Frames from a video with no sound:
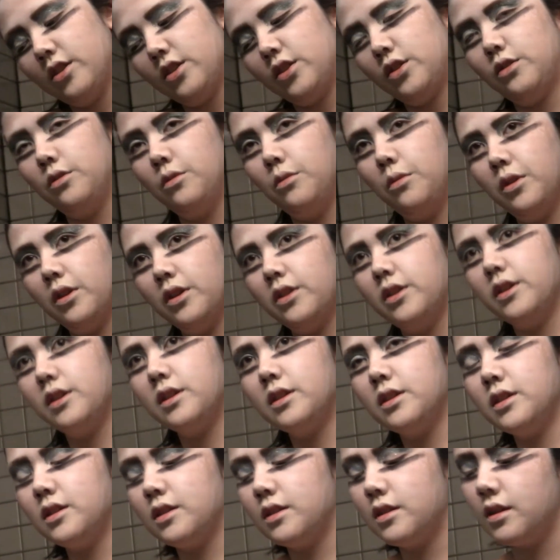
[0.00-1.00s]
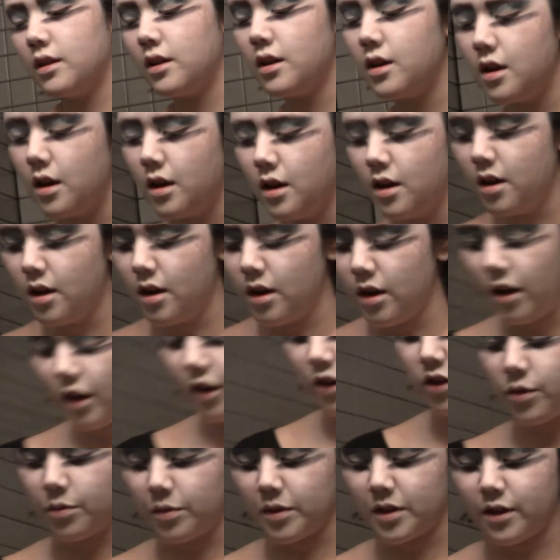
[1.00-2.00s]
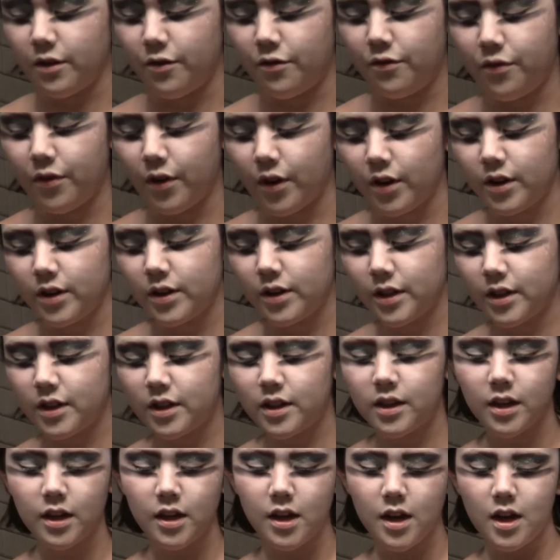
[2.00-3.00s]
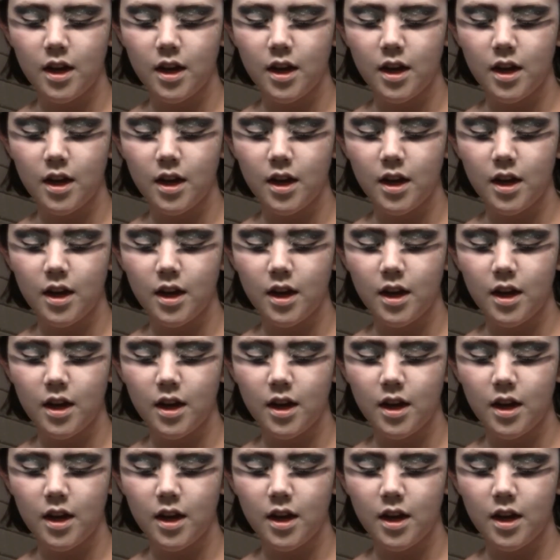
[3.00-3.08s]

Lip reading: stewardess, and she was the first